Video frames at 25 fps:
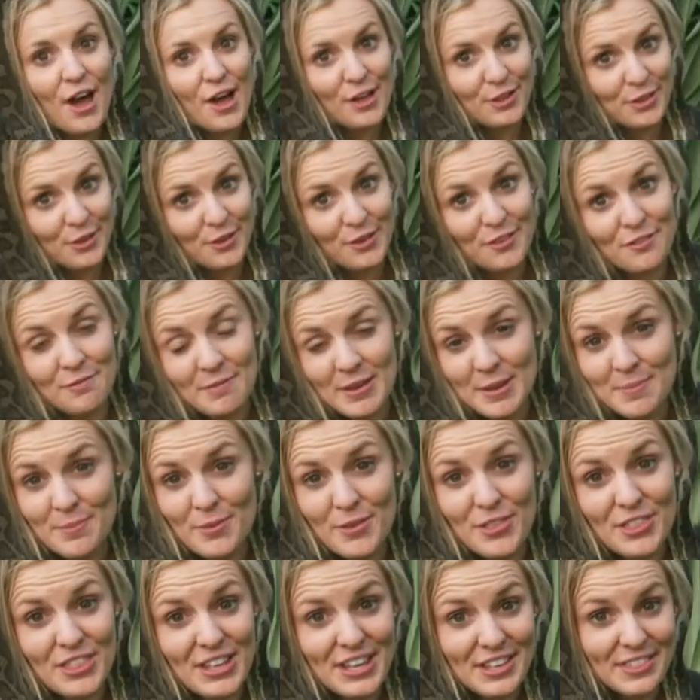A lot of
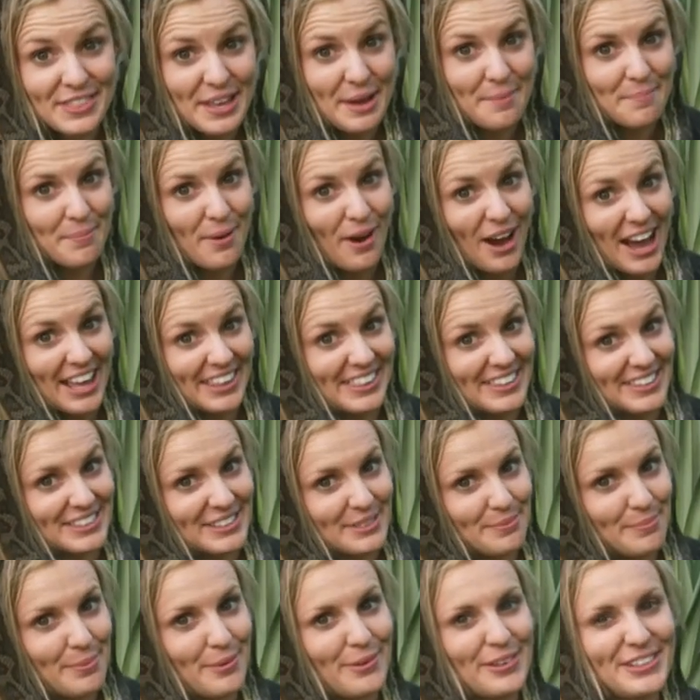people think that
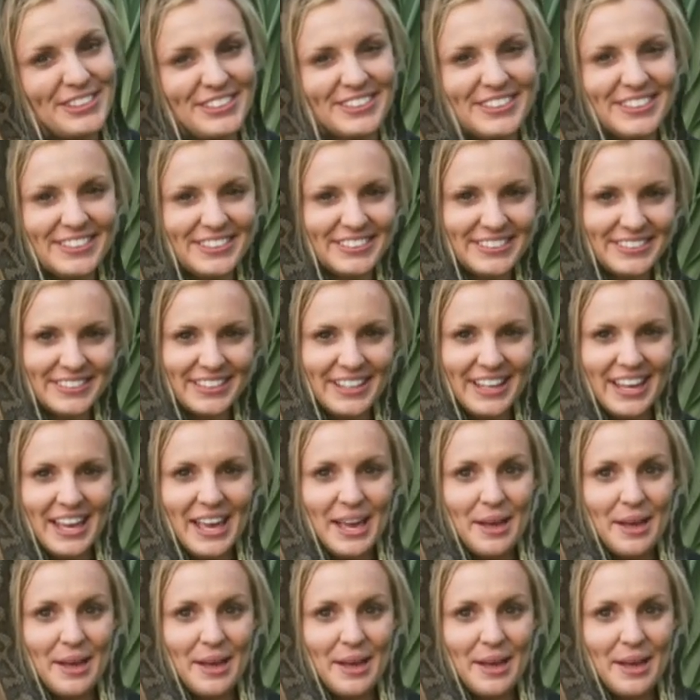pythons are poisonous,